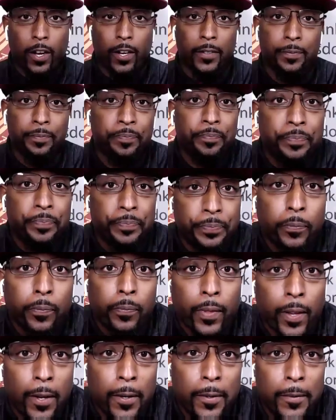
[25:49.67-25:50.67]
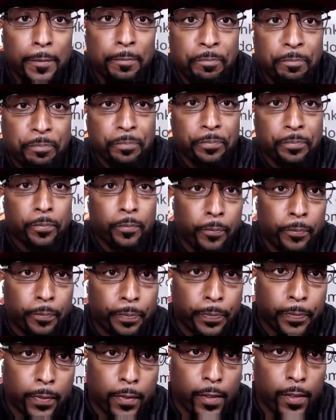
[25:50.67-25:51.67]
I know he's been, you know, we think
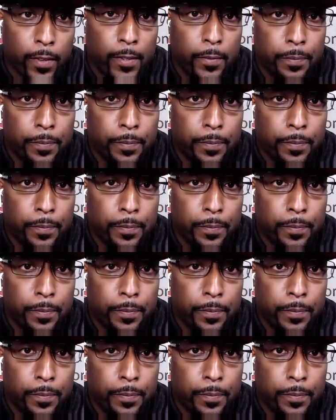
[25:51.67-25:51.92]
he hasn't been